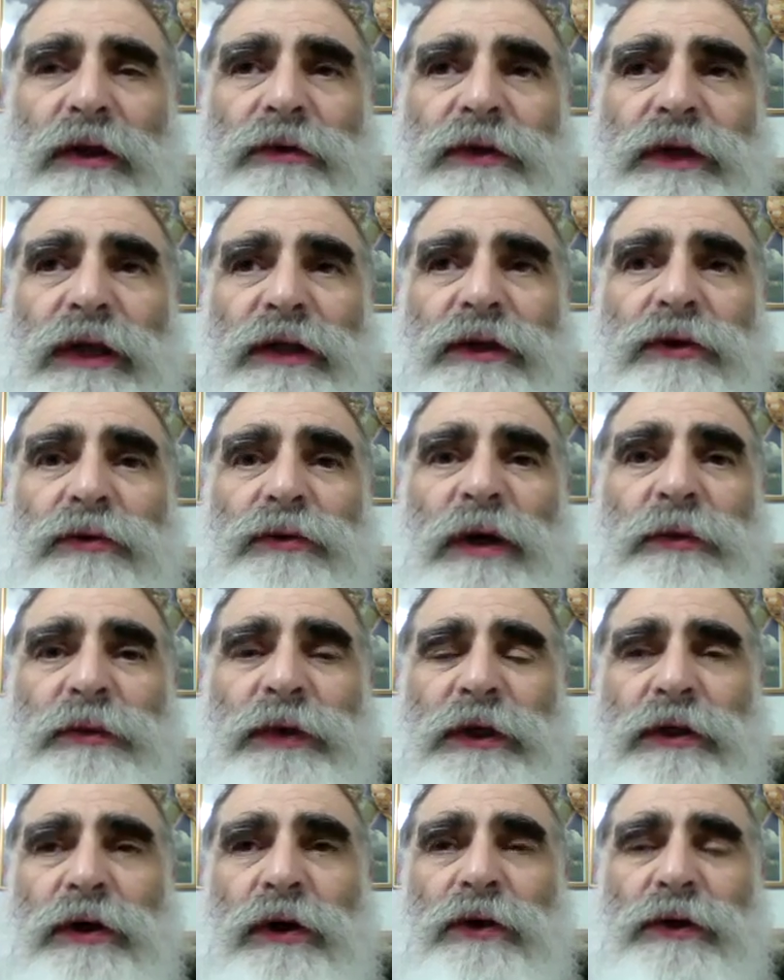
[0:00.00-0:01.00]
that the
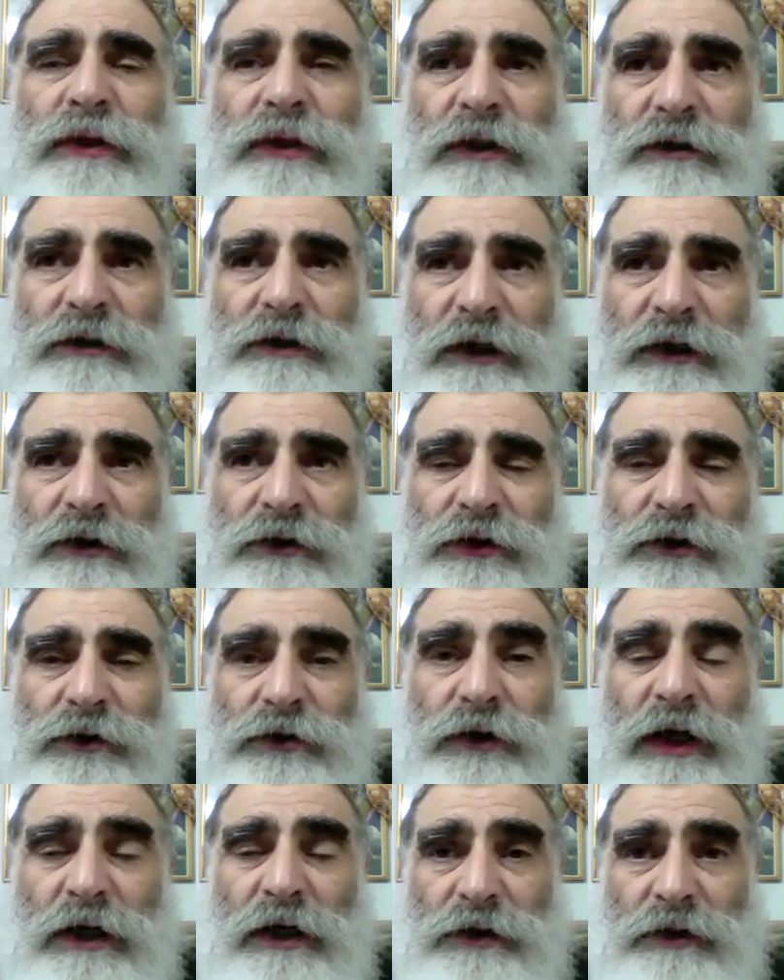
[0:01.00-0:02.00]
Rebbe goes and
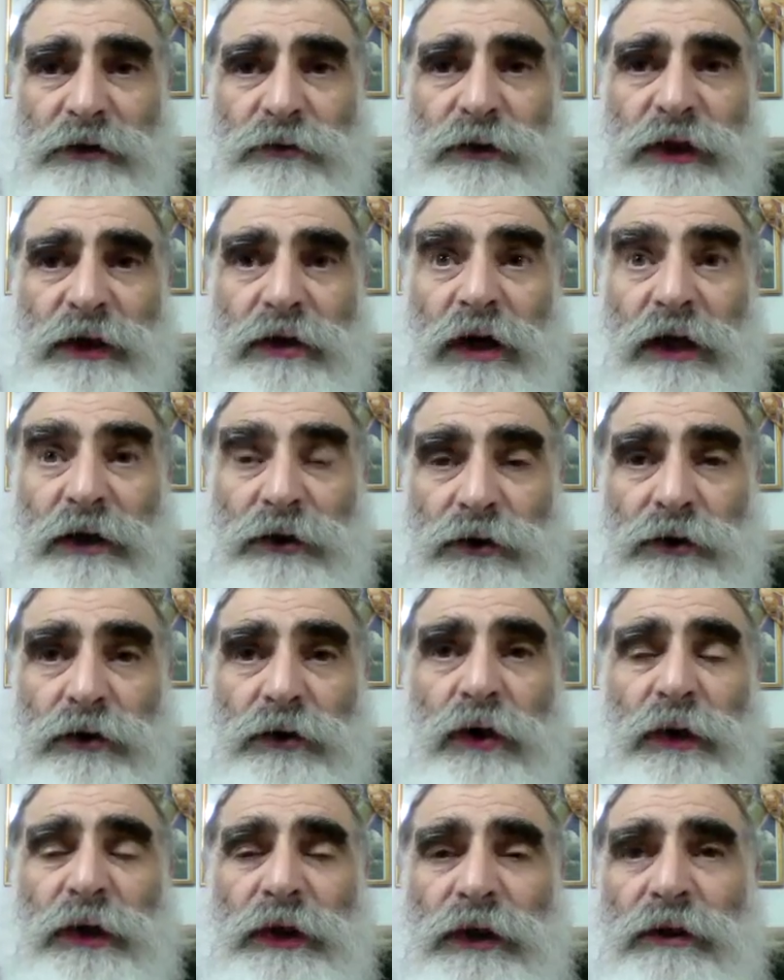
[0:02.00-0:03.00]
instructs in regard to
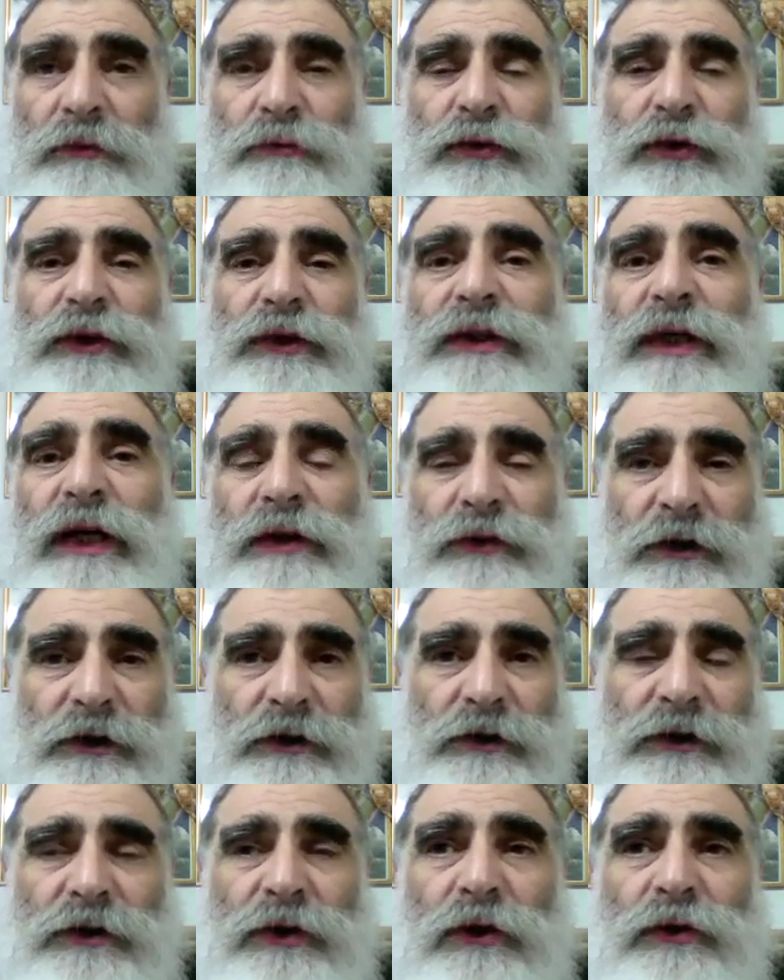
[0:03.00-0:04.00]
going and
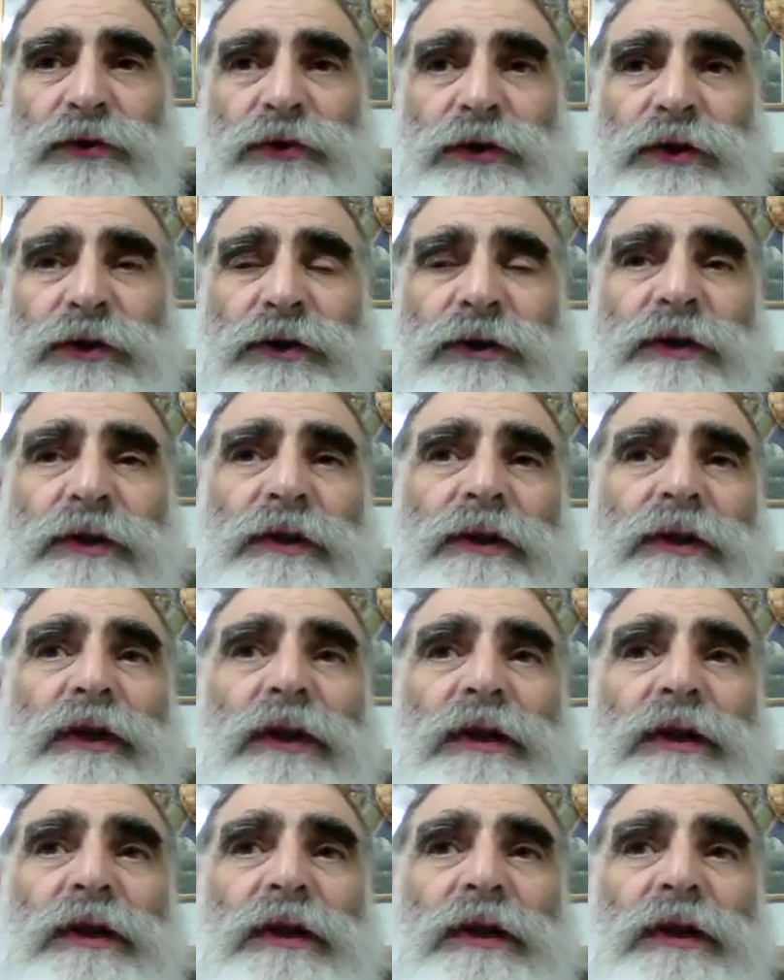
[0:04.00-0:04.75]
protecting soldiers.